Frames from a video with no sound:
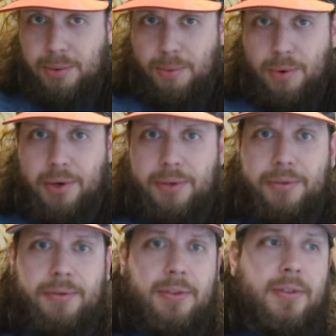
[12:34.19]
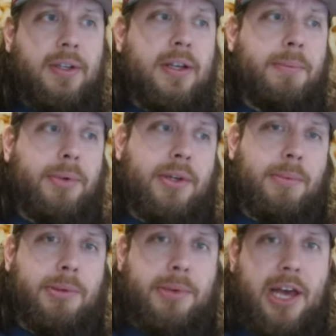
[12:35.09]
doing some work,
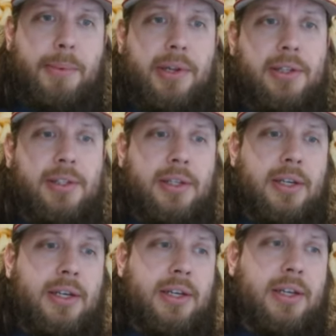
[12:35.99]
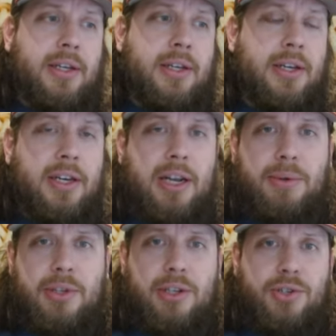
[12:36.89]
putting up some cabinets.
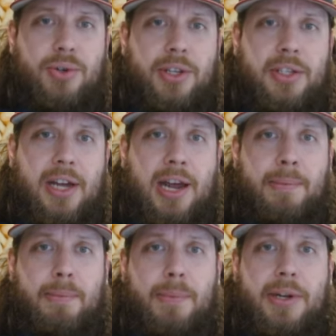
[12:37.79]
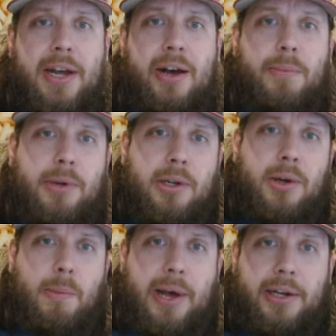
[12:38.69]
I was going to enjoy this time. But now
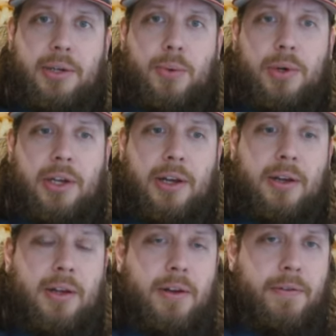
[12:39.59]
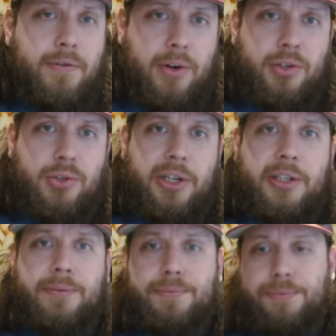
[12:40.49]
I'm going to go back to working,
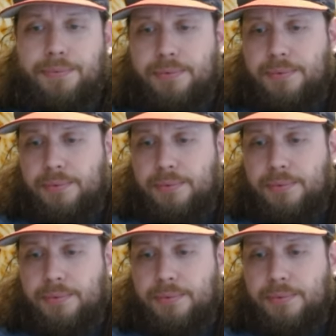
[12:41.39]
frustrated.